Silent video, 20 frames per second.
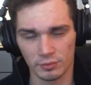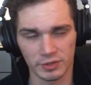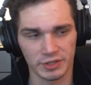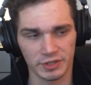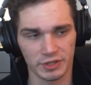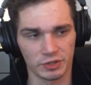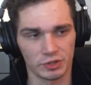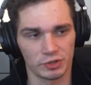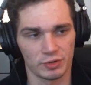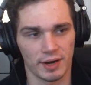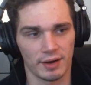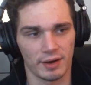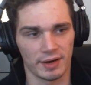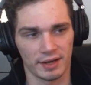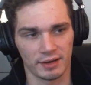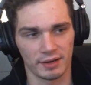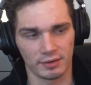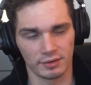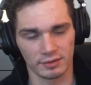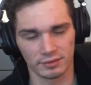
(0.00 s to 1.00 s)
which can drown
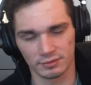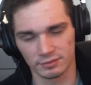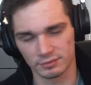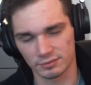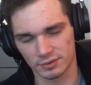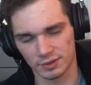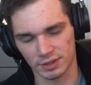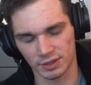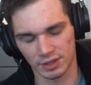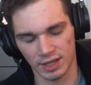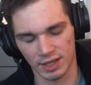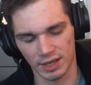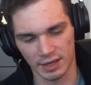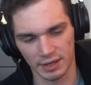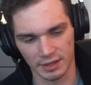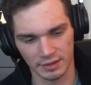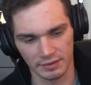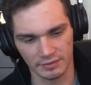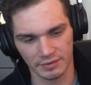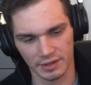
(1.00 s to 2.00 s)
out a
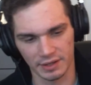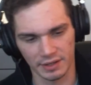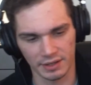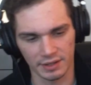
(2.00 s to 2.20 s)
lot of